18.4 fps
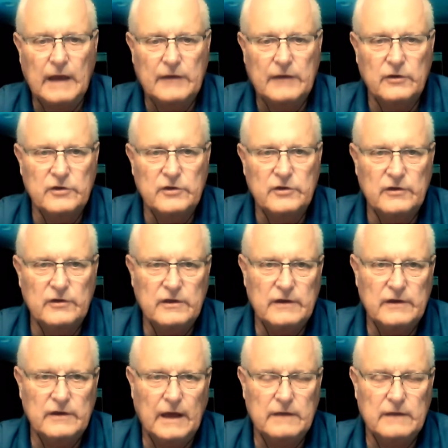I know
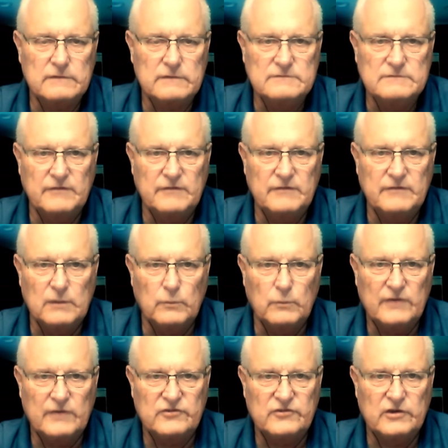you're not living in
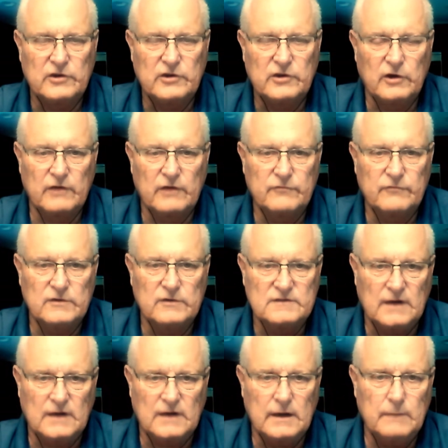Western New York full
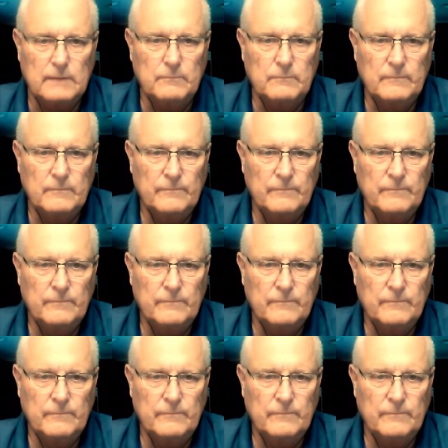time,